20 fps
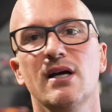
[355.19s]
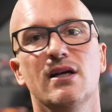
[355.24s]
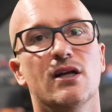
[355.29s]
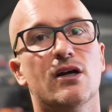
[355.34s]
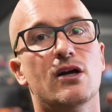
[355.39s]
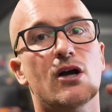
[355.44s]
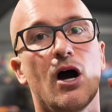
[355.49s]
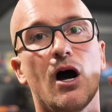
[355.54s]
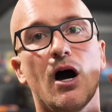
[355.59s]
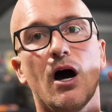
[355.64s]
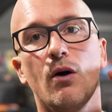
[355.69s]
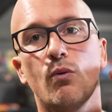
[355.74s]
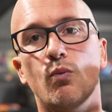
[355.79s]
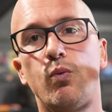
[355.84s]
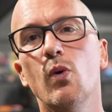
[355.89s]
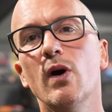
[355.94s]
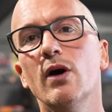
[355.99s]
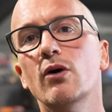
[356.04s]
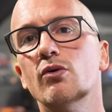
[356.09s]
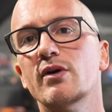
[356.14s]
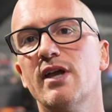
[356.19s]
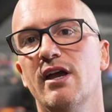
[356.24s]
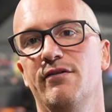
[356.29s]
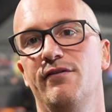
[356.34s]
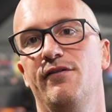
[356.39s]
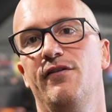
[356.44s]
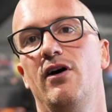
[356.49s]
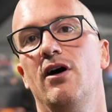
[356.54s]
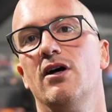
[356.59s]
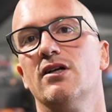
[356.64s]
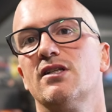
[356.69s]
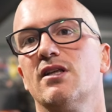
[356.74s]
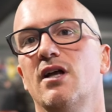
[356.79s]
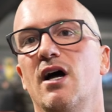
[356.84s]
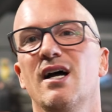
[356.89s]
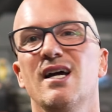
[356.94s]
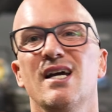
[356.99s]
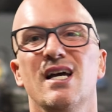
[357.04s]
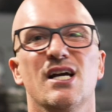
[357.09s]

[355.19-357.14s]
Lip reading: the car will get faster,